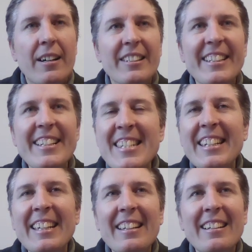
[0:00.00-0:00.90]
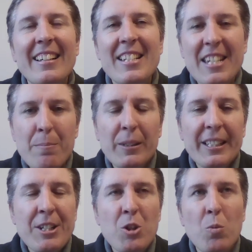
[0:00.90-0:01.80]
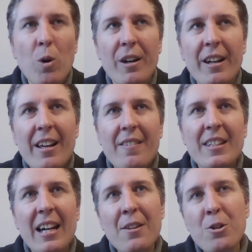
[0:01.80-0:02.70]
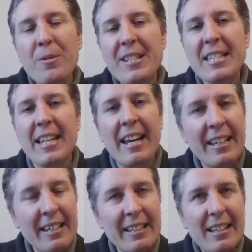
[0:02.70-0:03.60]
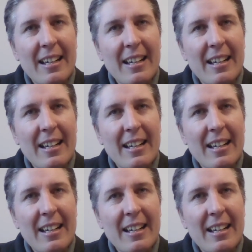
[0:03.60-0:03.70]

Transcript: listening deeply to what the other is saying